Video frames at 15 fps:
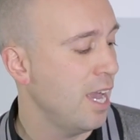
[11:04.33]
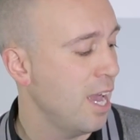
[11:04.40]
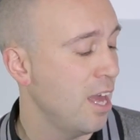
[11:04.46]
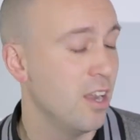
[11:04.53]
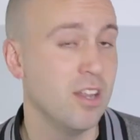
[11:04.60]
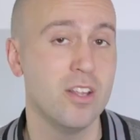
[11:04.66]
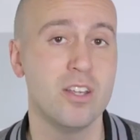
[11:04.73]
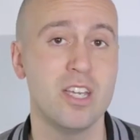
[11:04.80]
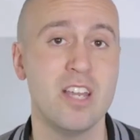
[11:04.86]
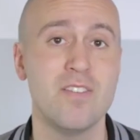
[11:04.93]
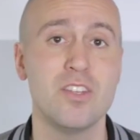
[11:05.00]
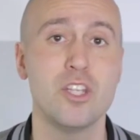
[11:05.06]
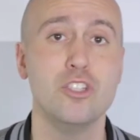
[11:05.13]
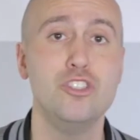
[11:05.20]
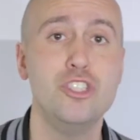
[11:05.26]
And
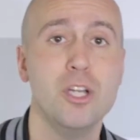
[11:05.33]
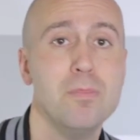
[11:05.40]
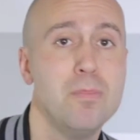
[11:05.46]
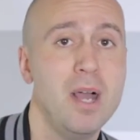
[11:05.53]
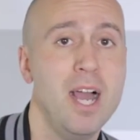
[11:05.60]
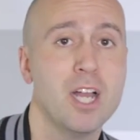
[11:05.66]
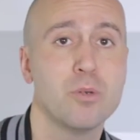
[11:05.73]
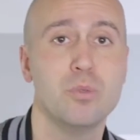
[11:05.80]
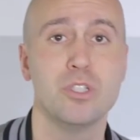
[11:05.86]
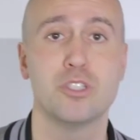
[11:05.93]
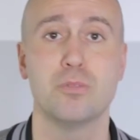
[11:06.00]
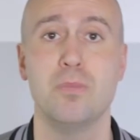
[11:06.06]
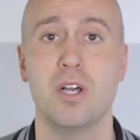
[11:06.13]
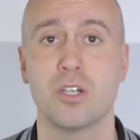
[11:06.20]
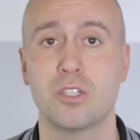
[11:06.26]
even the gym bag will
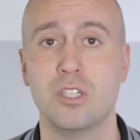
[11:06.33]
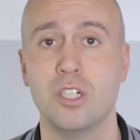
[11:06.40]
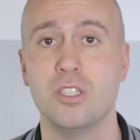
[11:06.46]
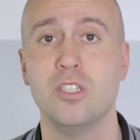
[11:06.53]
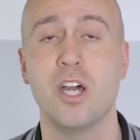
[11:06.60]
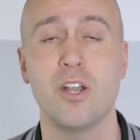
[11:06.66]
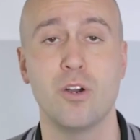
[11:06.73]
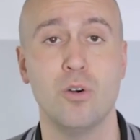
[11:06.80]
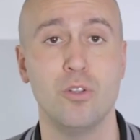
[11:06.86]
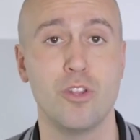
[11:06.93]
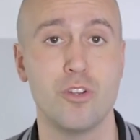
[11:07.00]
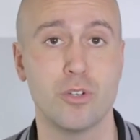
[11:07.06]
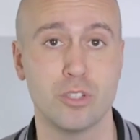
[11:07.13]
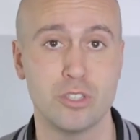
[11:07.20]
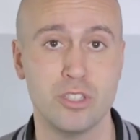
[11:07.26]
smell good, not
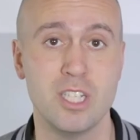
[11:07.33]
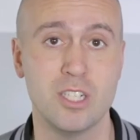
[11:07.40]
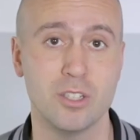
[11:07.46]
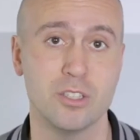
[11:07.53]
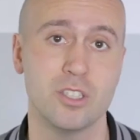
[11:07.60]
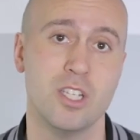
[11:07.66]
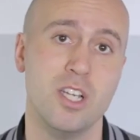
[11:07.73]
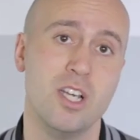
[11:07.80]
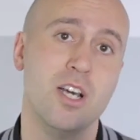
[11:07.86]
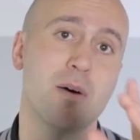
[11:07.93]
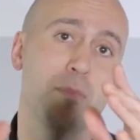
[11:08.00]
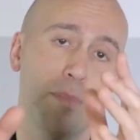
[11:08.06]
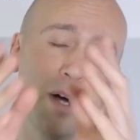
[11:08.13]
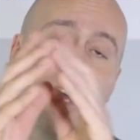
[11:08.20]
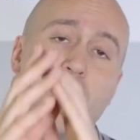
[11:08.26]
only your sneakers.
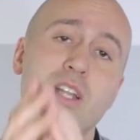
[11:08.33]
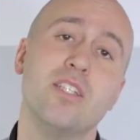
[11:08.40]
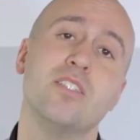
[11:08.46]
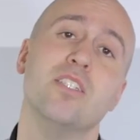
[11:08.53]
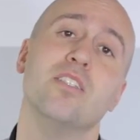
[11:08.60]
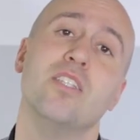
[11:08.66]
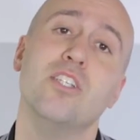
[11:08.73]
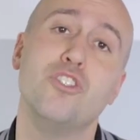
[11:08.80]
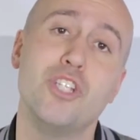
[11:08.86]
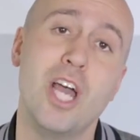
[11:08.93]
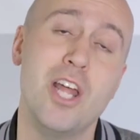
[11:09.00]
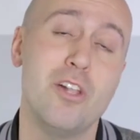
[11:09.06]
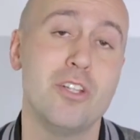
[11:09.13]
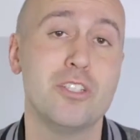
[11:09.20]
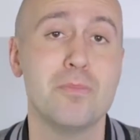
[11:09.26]
But since this
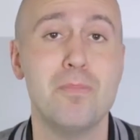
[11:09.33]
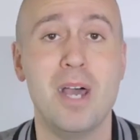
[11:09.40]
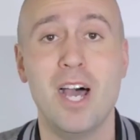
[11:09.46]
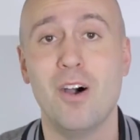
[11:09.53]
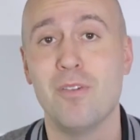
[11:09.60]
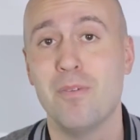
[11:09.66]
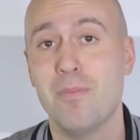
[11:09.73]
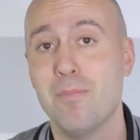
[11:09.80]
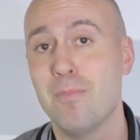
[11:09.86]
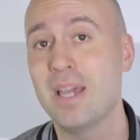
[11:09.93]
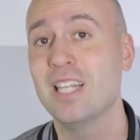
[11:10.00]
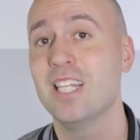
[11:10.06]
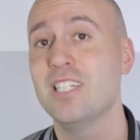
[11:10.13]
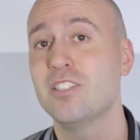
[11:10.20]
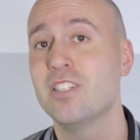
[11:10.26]
channel is about
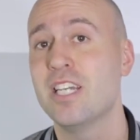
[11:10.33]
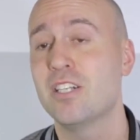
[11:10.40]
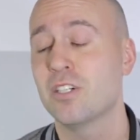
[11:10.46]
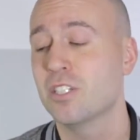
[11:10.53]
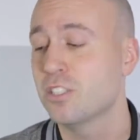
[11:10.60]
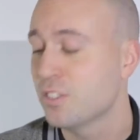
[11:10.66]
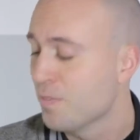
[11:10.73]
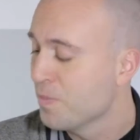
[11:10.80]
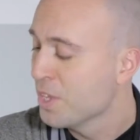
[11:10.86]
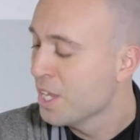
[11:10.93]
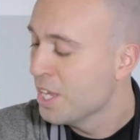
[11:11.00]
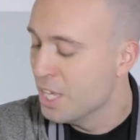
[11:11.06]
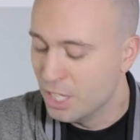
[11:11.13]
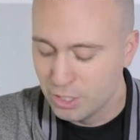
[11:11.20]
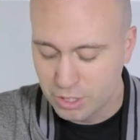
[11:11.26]
mainly sneakers,
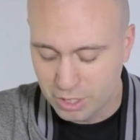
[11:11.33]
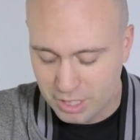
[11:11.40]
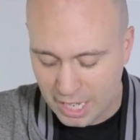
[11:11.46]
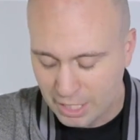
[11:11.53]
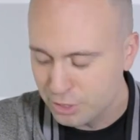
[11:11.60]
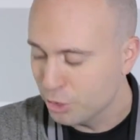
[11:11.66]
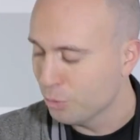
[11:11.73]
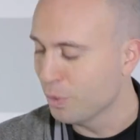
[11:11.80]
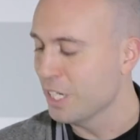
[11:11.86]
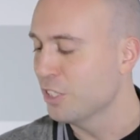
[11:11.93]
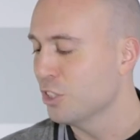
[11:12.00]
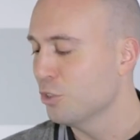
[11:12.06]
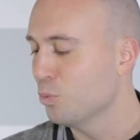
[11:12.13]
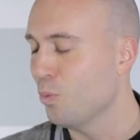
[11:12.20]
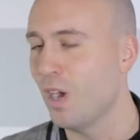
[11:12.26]
so that's the
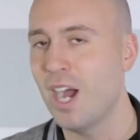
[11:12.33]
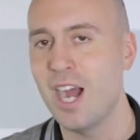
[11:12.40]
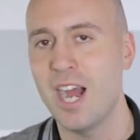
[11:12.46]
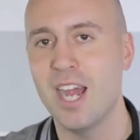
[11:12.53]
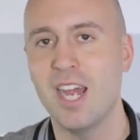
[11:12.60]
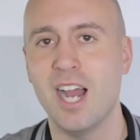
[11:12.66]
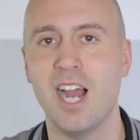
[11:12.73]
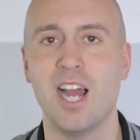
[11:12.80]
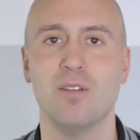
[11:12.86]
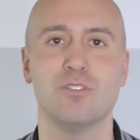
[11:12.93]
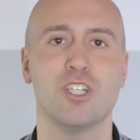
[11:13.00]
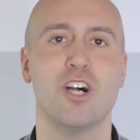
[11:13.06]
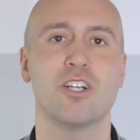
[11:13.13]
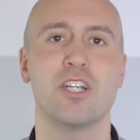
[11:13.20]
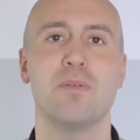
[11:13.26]
reasons why I'm
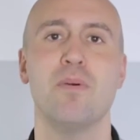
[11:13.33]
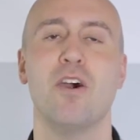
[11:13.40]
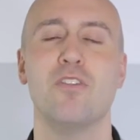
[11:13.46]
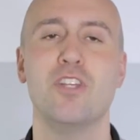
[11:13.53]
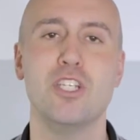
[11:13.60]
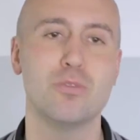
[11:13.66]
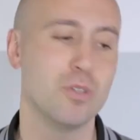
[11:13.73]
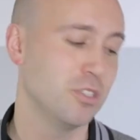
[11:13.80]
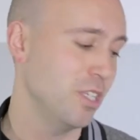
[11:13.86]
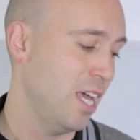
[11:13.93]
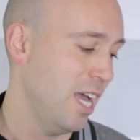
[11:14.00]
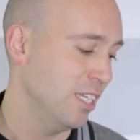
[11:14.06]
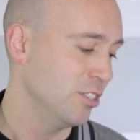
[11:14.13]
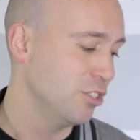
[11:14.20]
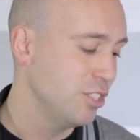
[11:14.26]
talking about these ones
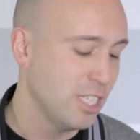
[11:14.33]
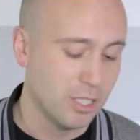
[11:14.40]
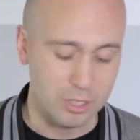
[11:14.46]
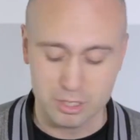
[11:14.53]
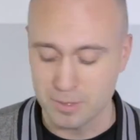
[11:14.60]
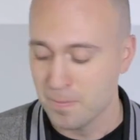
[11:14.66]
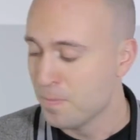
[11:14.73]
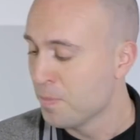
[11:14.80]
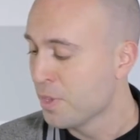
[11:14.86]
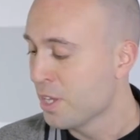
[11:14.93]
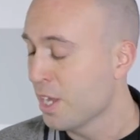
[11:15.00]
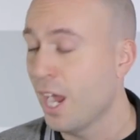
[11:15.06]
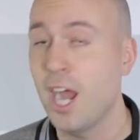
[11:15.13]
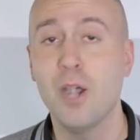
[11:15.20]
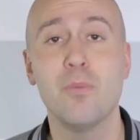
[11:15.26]
and sneakers.
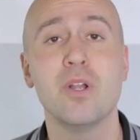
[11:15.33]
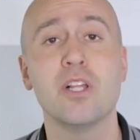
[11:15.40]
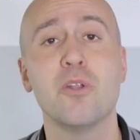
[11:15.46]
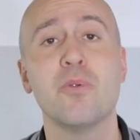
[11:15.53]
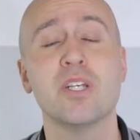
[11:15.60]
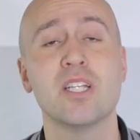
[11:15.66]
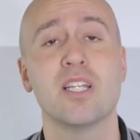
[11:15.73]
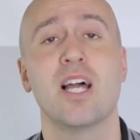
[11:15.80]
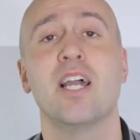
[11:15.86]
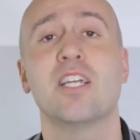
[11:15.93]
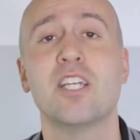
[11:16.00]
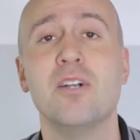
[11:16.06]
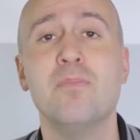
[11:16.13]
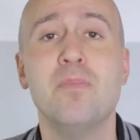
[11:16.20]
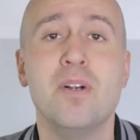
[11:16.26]
I really, really
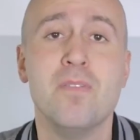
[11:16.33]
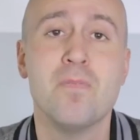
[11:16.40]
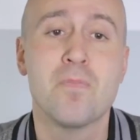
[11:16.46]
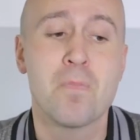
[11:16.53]
like them.